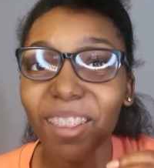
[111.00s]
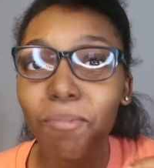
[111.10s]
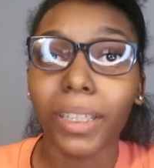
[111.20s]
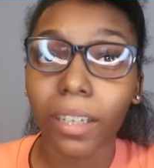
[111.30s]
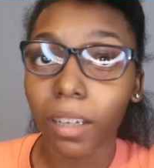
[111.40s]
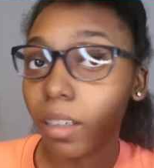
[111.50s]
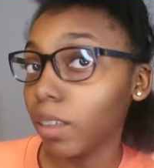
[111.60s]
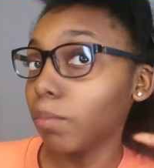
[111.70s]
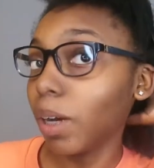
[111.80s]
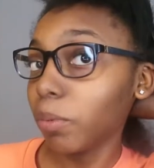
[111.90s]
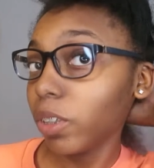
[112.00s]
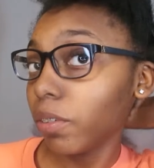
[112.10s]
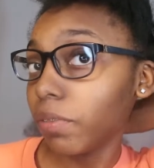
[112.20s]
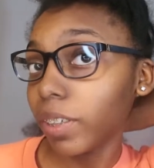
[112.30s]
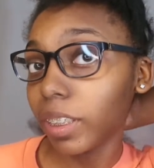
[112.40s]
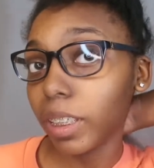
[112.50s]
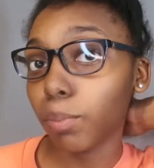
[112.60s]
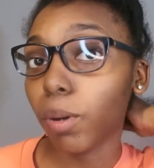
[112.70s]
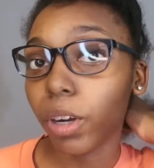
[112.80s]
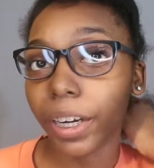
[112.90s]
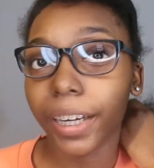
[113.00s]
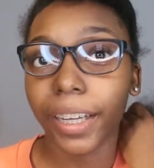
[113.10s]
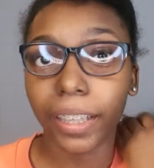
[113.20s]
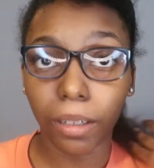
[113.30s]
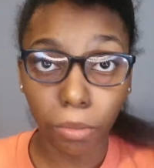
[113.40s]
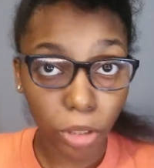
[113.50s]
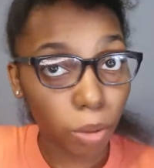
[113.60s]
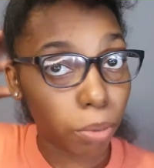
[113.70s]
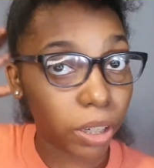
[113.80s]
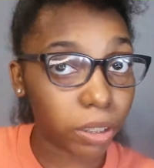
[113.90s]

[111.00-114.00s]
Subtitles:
But I'm gonna fix this part and then I'm gonna